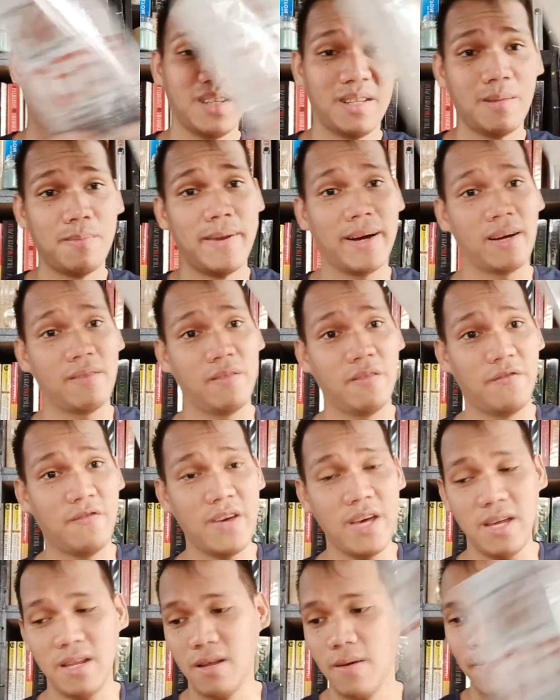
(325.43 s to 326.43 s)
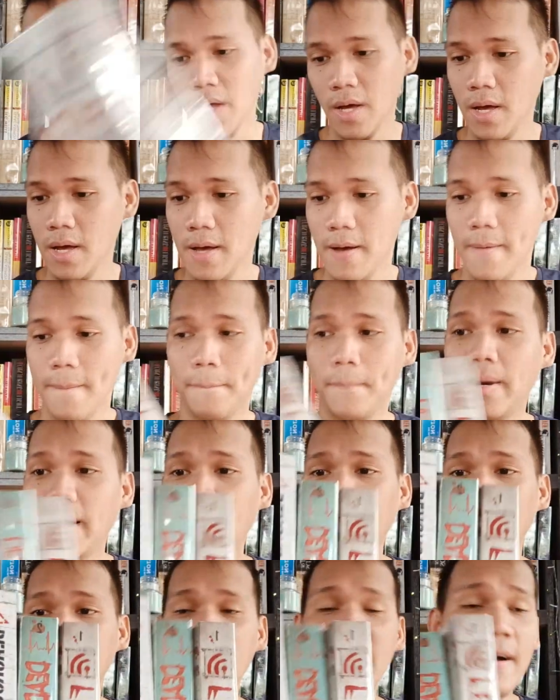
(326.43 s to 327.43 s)
at the back of the feed.
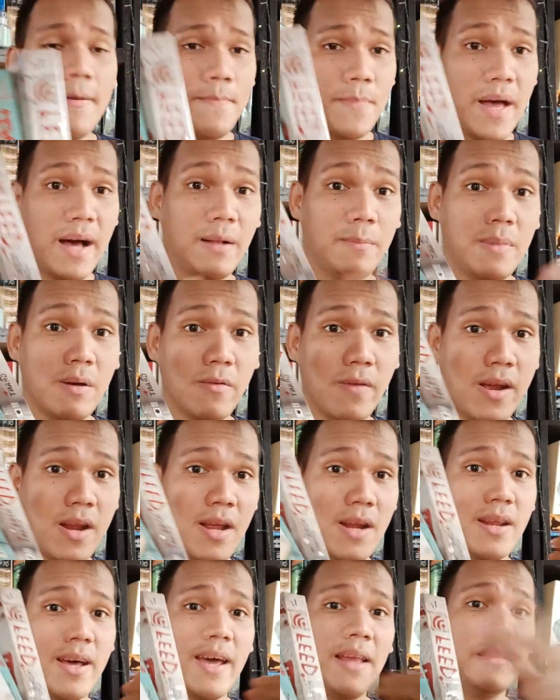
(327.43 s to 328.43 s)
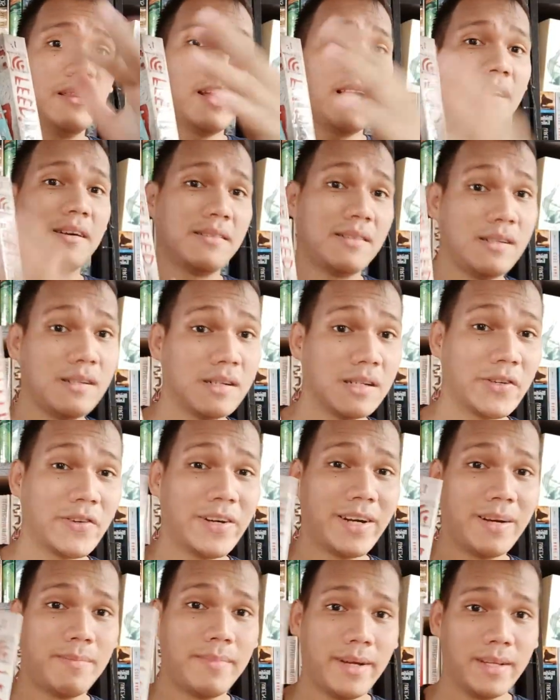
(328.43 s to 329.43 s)
But yeah, I'll be reading the entire series for
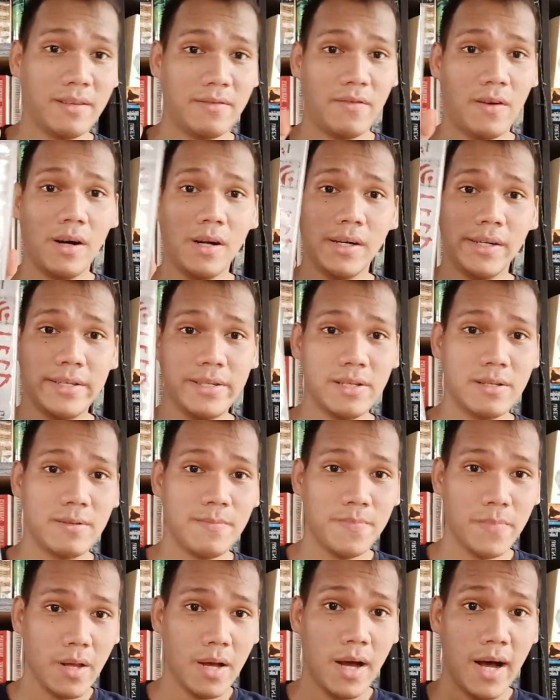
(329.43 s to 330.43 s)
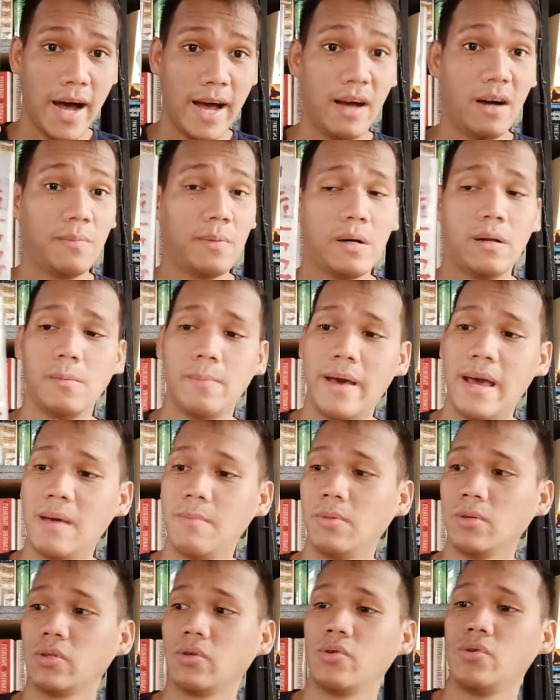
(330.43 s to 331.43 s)
the month of August. I hope I'll be
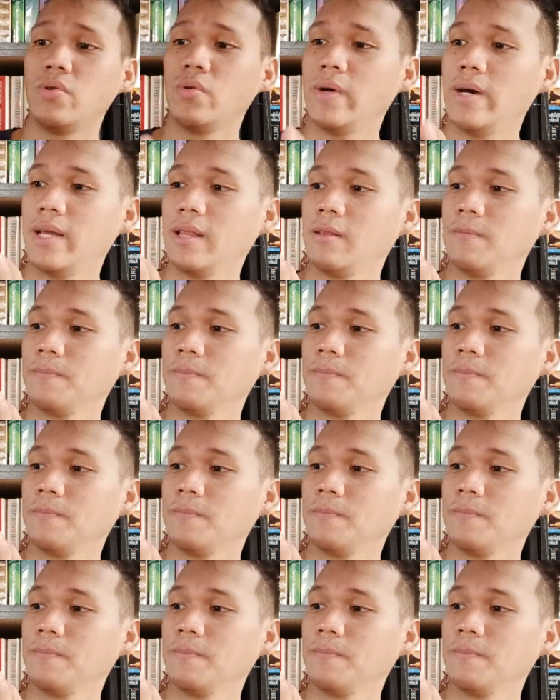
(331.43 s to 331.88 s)
able to do it.